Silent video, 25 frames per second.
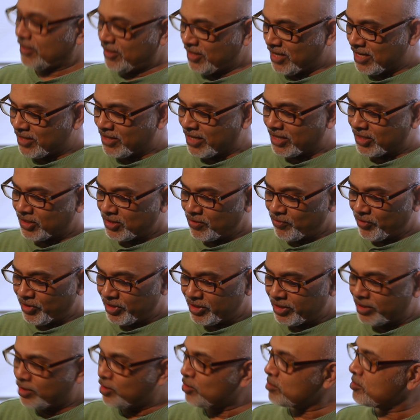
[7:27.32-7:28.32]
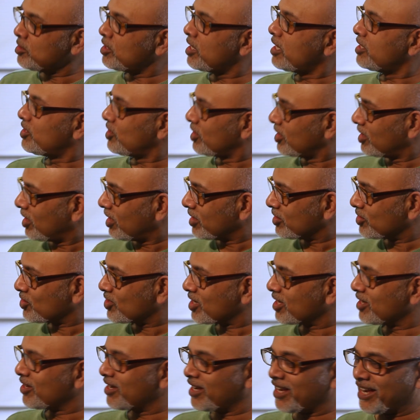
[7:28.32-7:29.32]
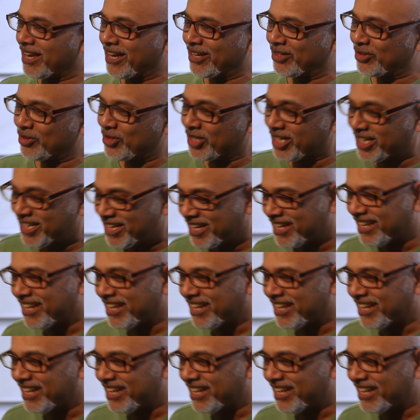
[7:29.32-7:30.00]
Yeah, that's a very illuminating answer, Henry.